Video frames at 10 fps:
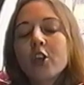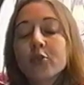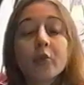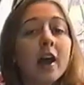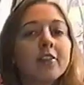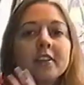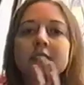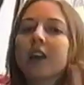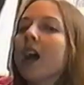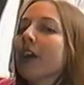Throughout the
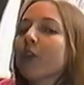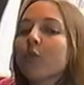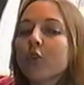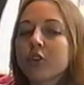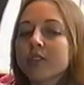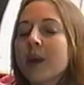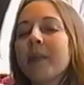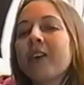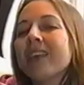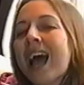entire world,
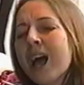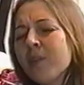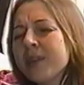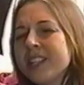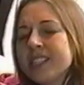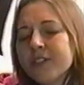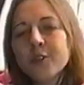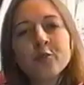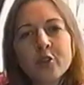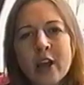about how many
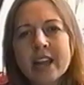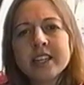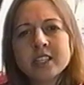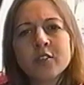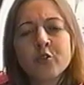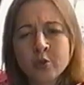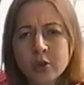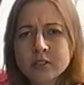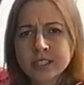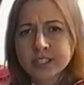different varieties of
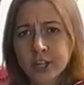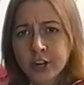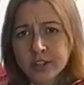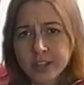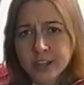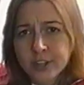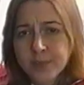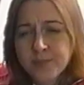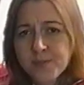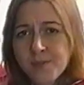roses are there?